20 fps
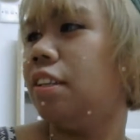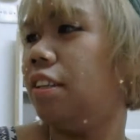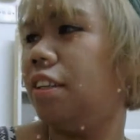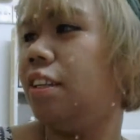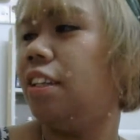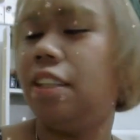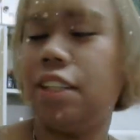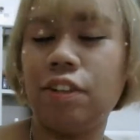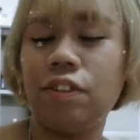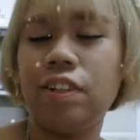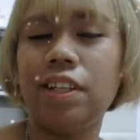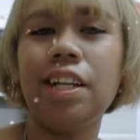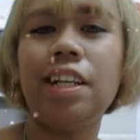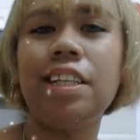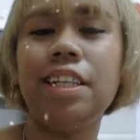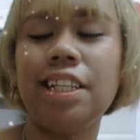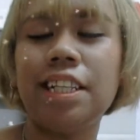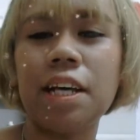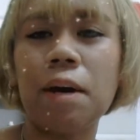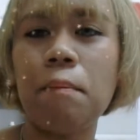it's already
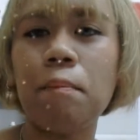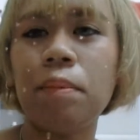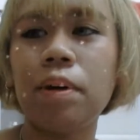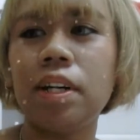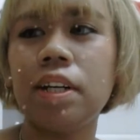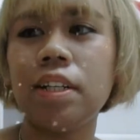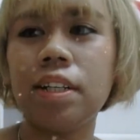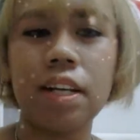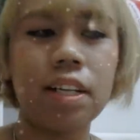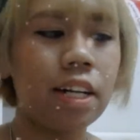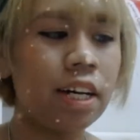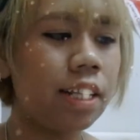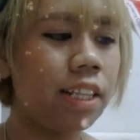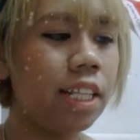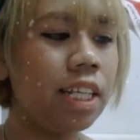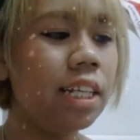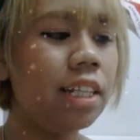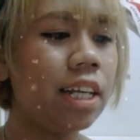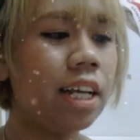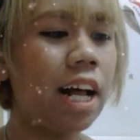December. Then I
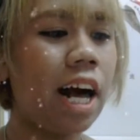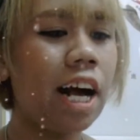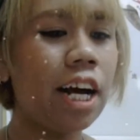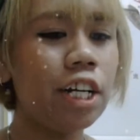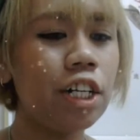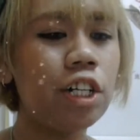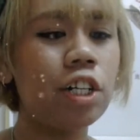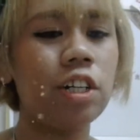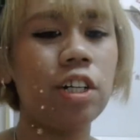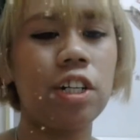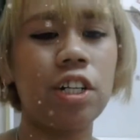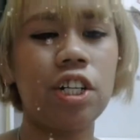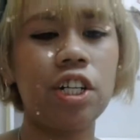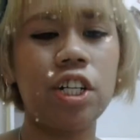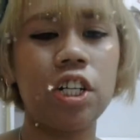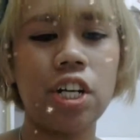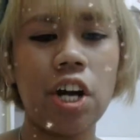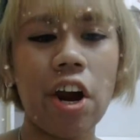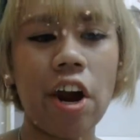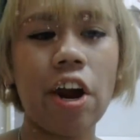think that I should
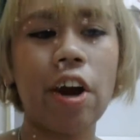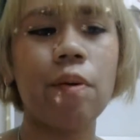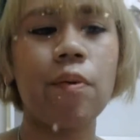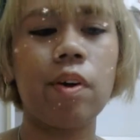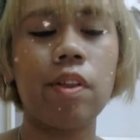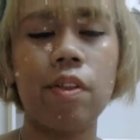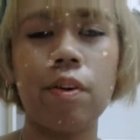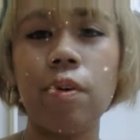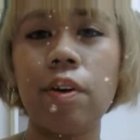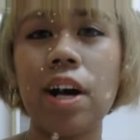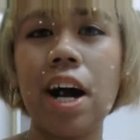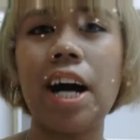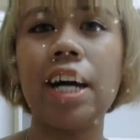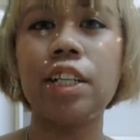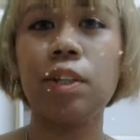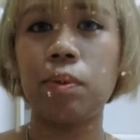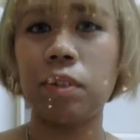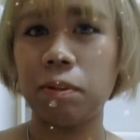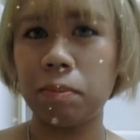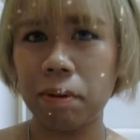share with you
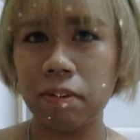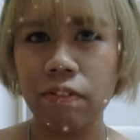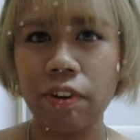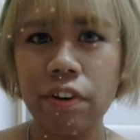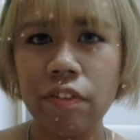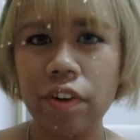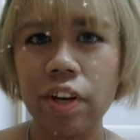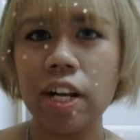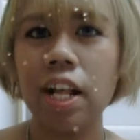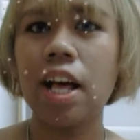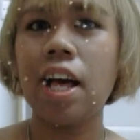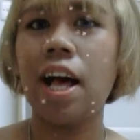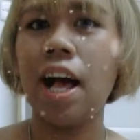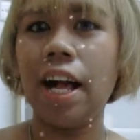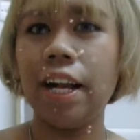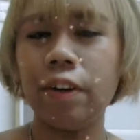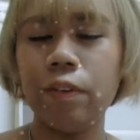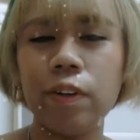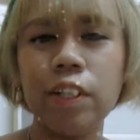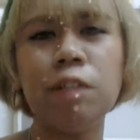guys what's my favorite,
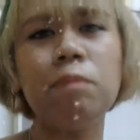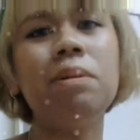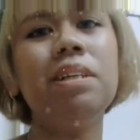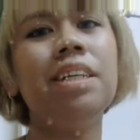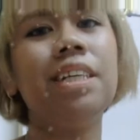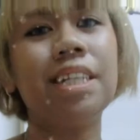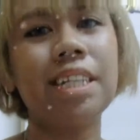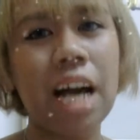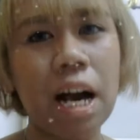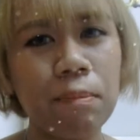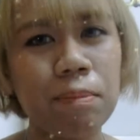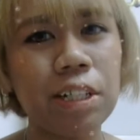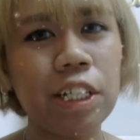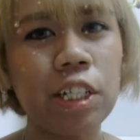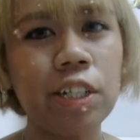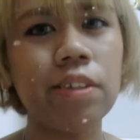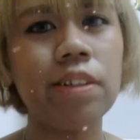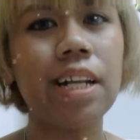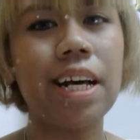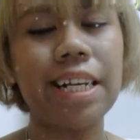and Christmas is coming
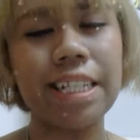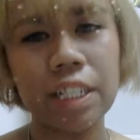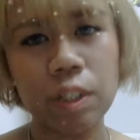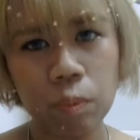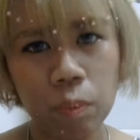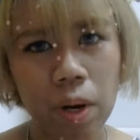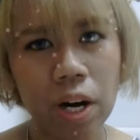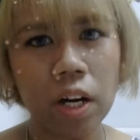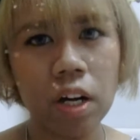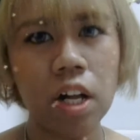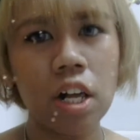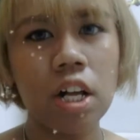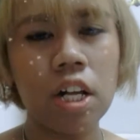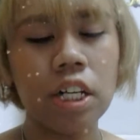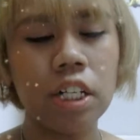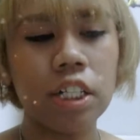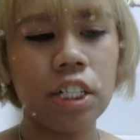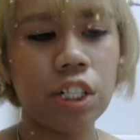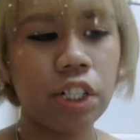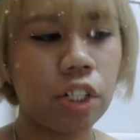soon as well,
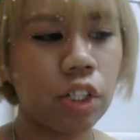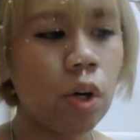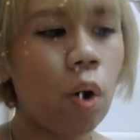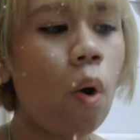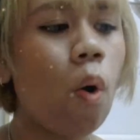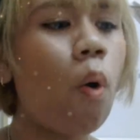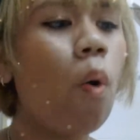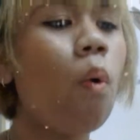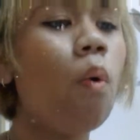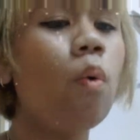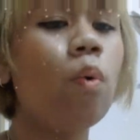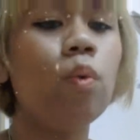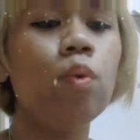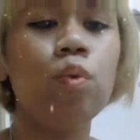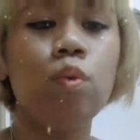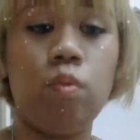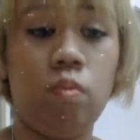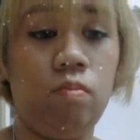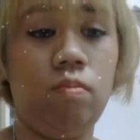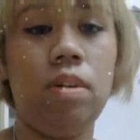so
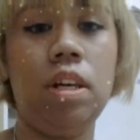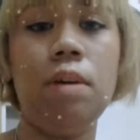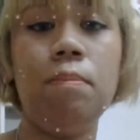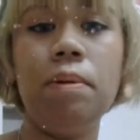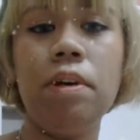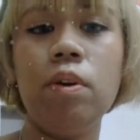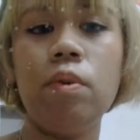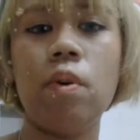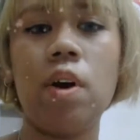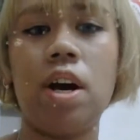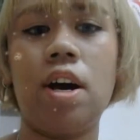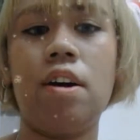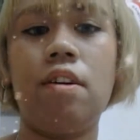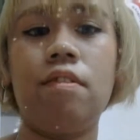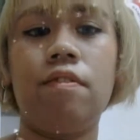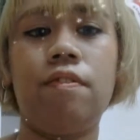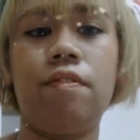maybe you have